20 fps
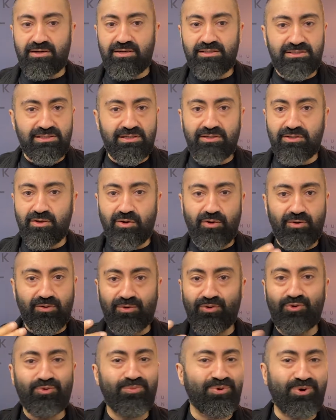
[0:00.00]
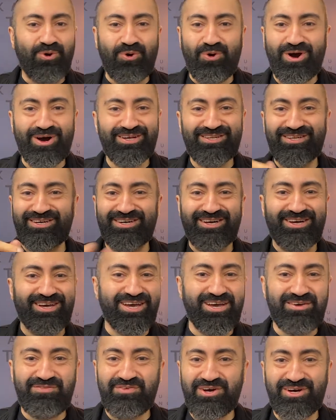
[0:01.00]
etc., the Hoop Go On, the
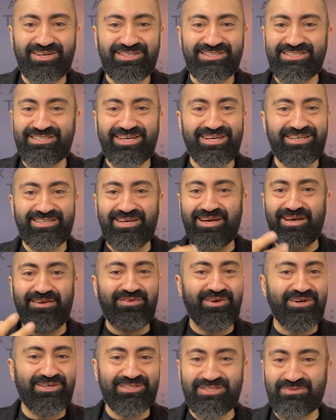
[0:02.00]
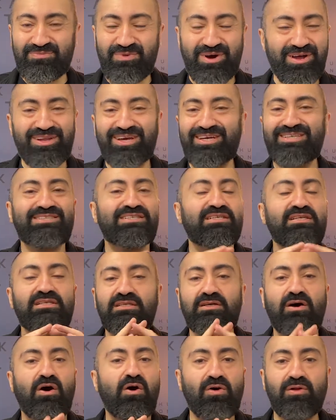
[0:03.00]
Avion Stick, the Avion Smile, like
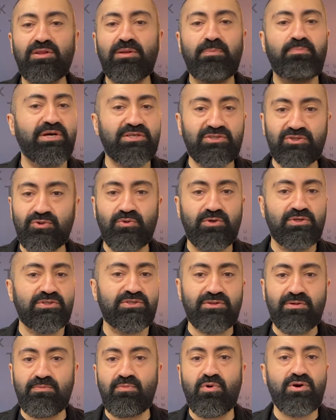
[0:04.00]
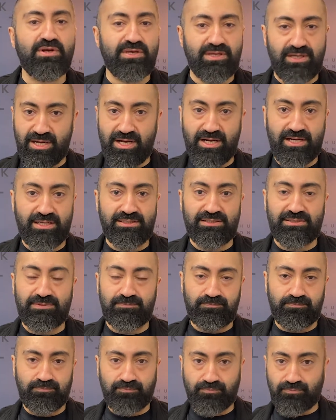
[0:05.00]
all the best hookahs on the market, guys,
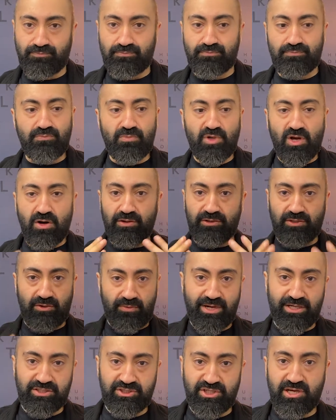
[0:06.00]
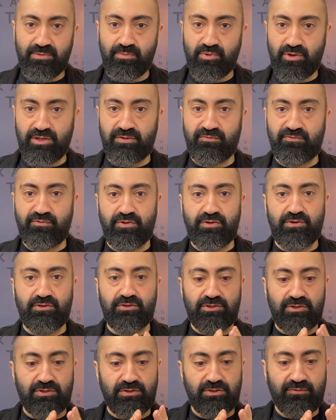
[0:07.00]
are direct chamber. And
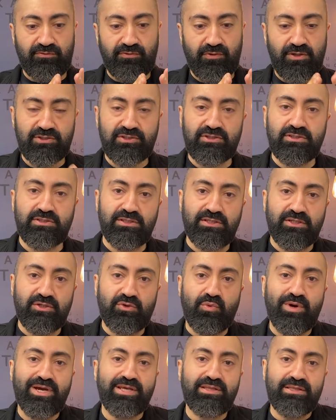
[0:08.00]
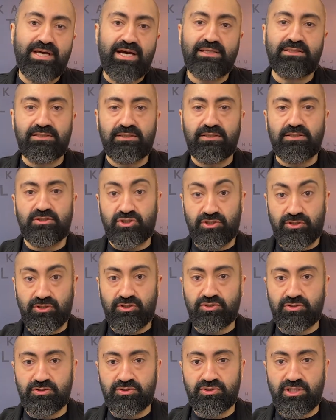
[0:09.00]
for us to equate that to
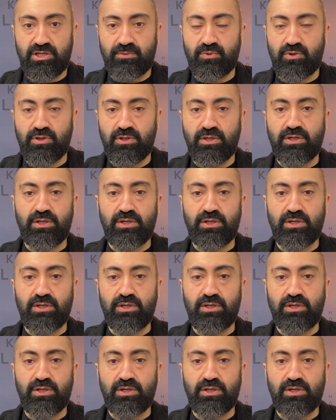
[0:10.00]
traditional chamber,